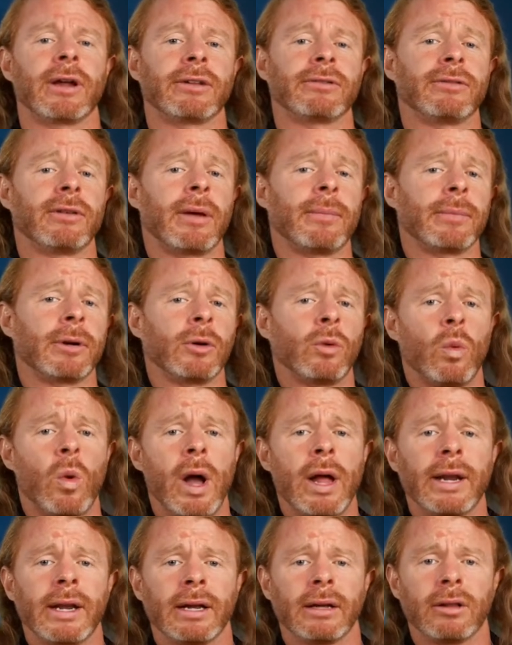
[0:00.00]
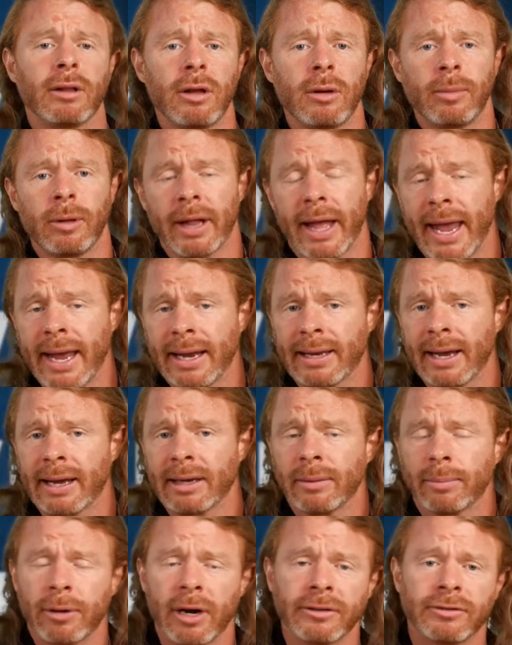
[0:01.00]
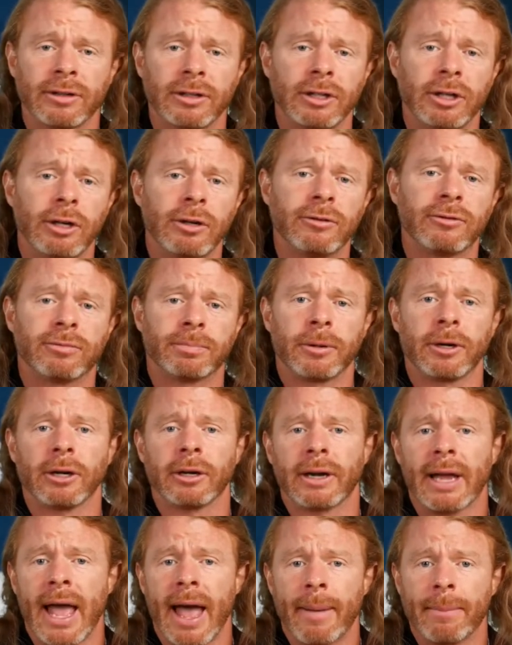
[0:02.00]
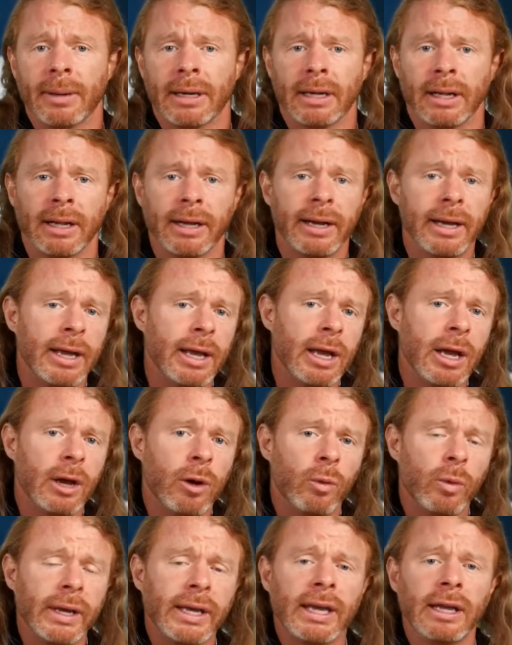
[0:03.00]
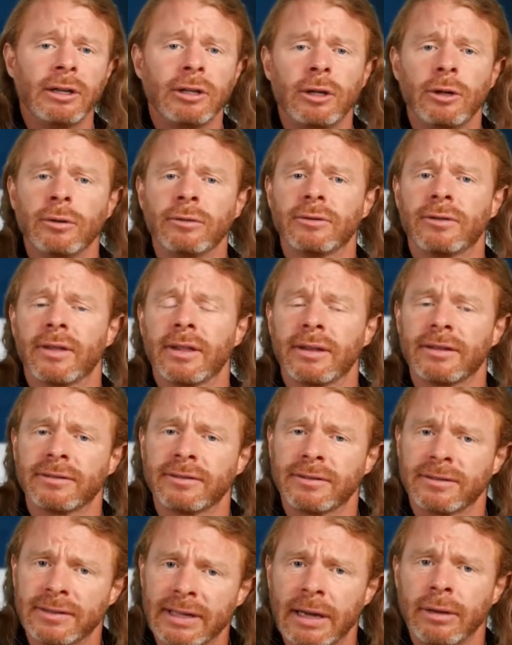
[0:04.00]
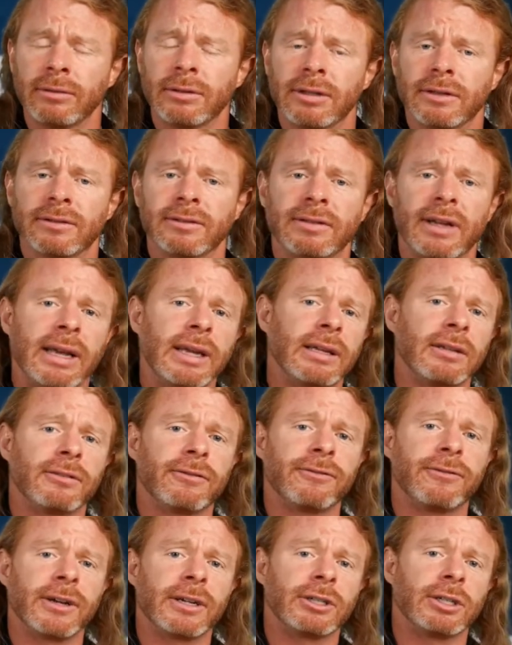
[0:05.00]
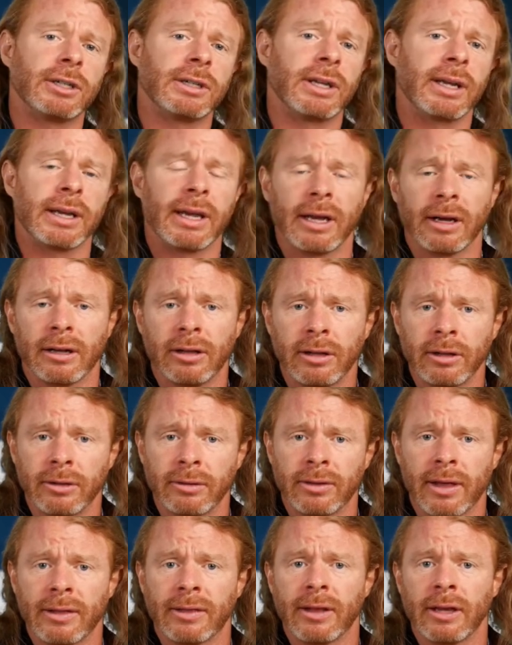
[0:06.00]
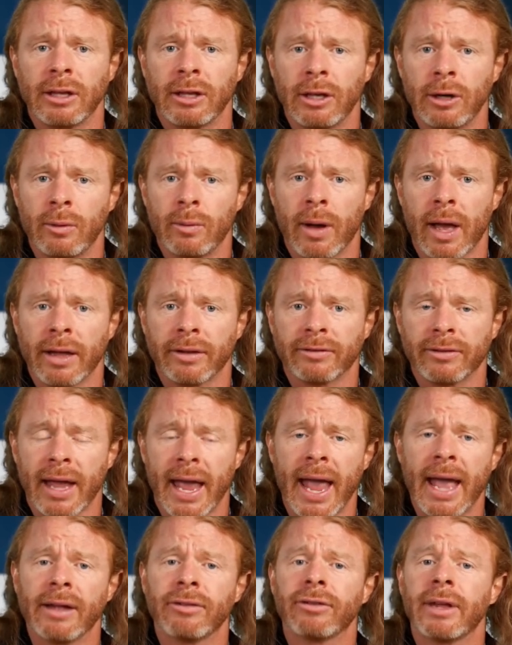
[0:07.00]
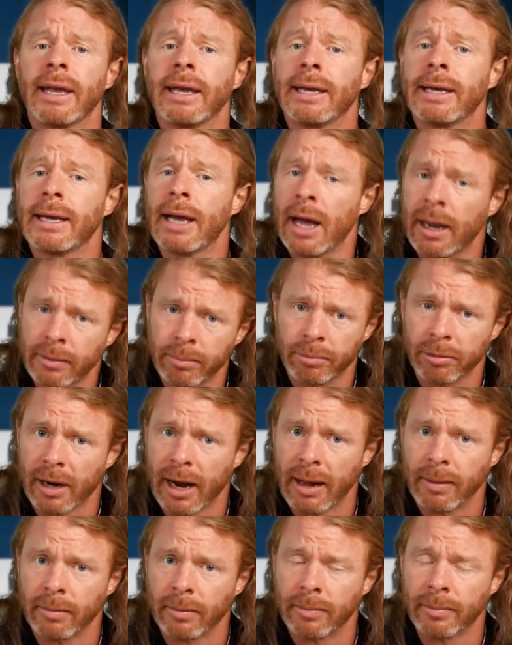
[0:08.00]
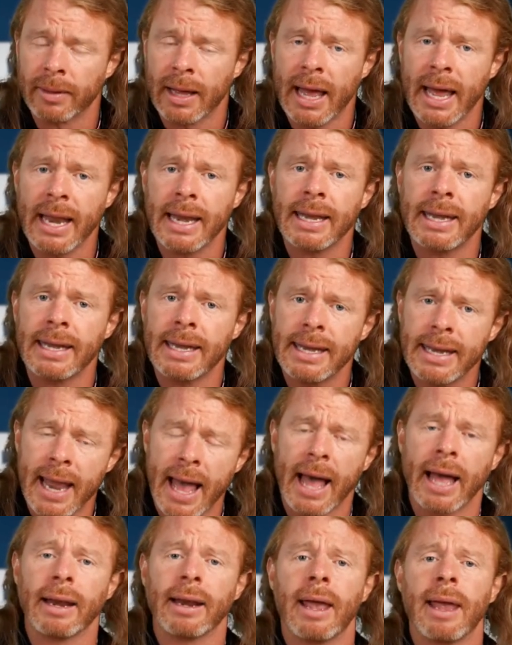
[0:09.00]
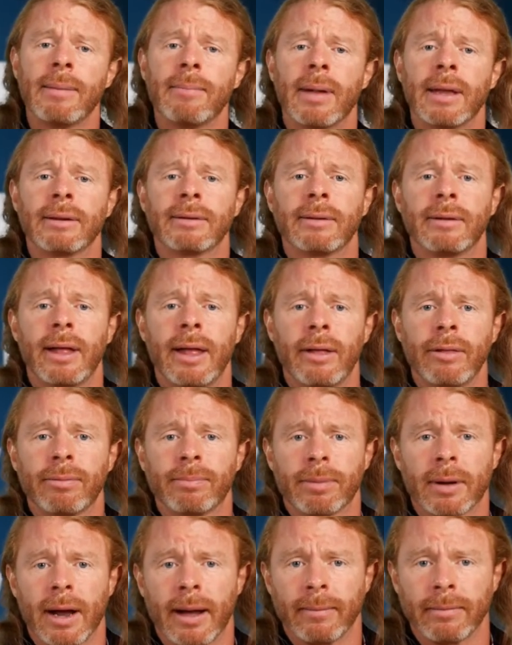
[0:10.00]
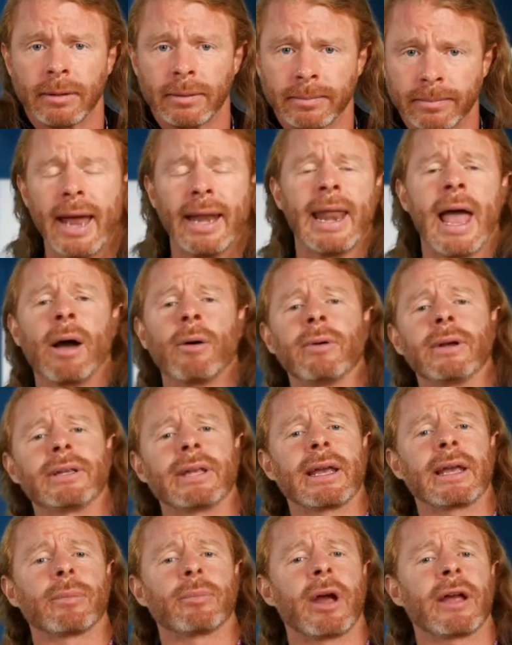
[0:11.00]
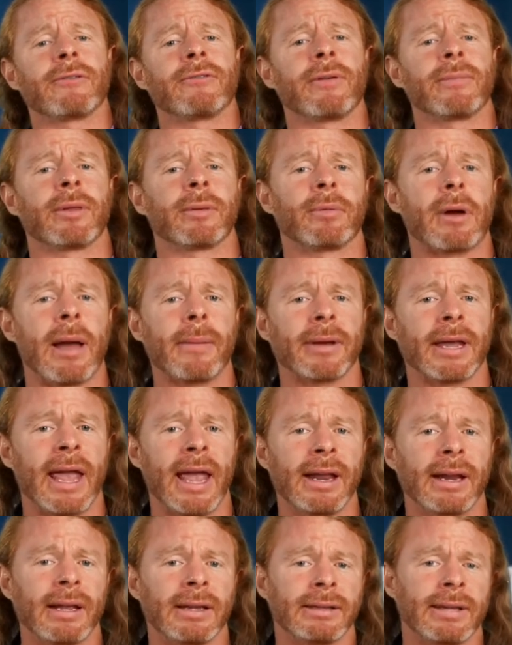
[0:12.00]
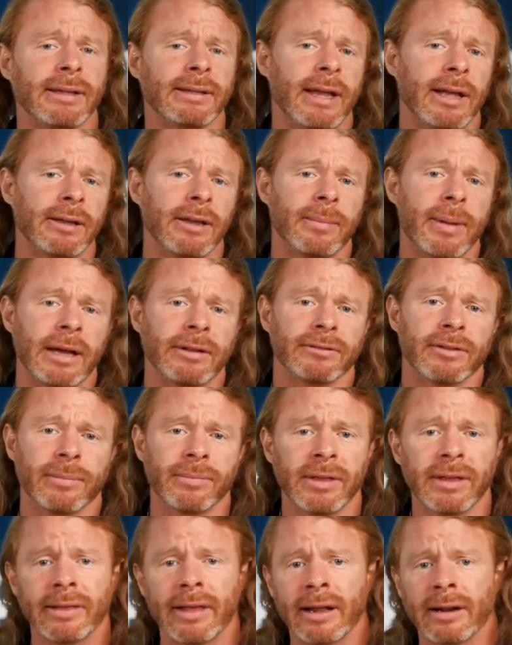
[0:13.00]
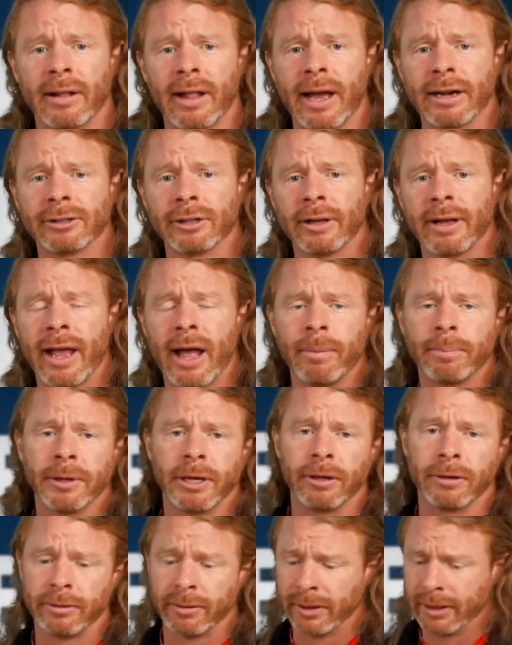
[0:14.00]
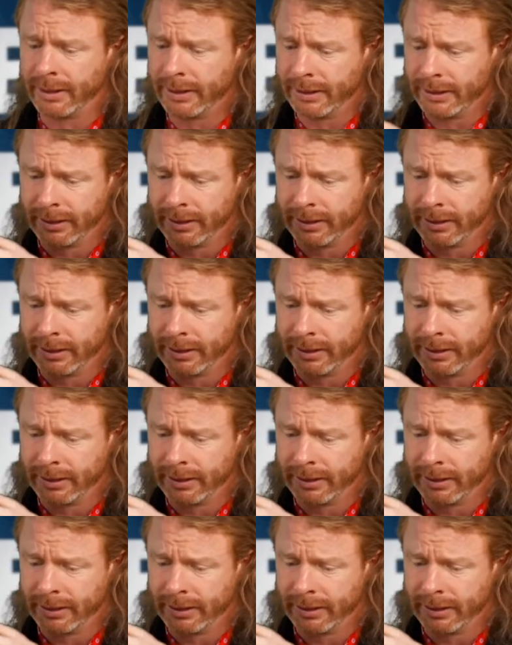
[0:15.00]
ranks number one in global antidepressant use per capita, we can use the soundest science fiction to conclude that the U.S. has a gun problem, not a mental health problem. And now we take a break from the propaganda to tell you about something that'll actually help you.